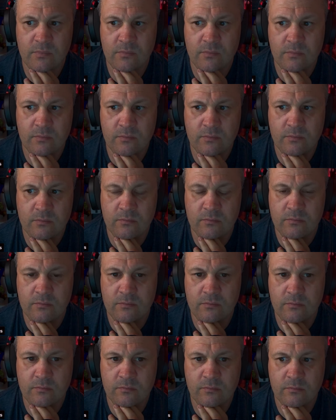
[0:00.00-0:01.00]

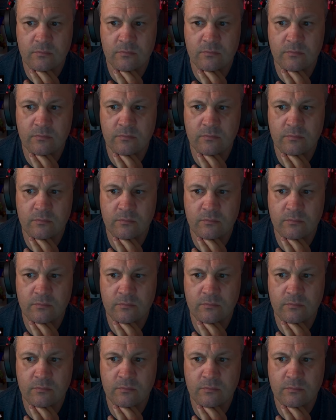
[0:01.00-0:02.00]

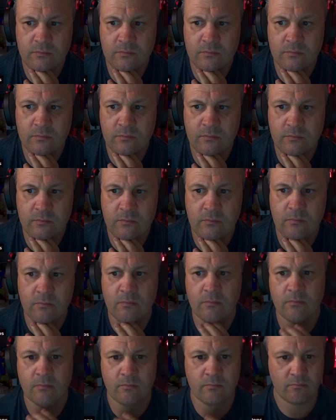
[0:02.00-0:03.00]

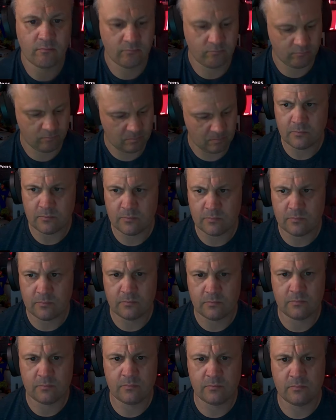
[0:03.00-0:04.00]

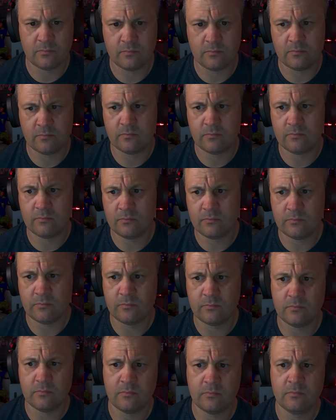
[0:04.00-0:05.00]

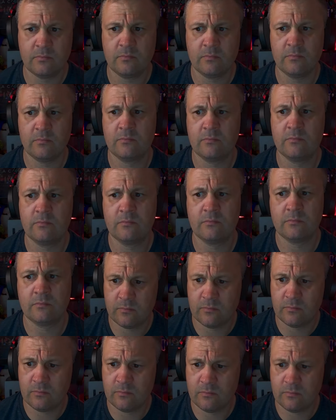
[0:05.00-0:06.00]

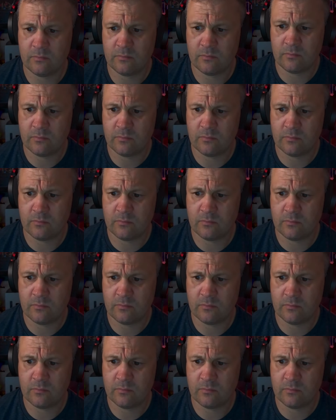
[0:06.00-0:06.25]
The person shown says nothing.